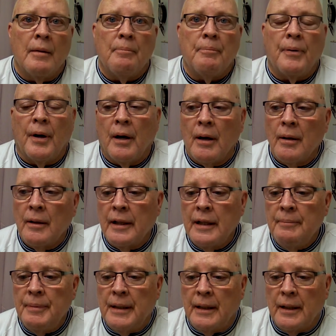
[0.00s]
partly
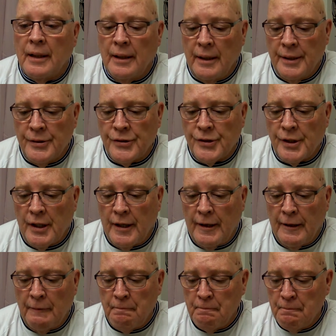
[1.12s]
because
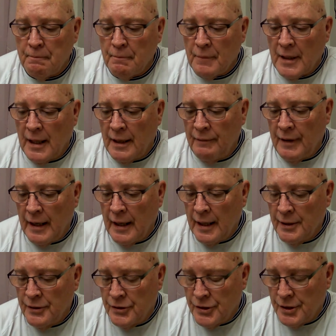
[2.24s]
I've
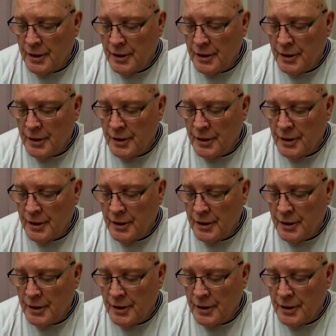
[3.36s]
had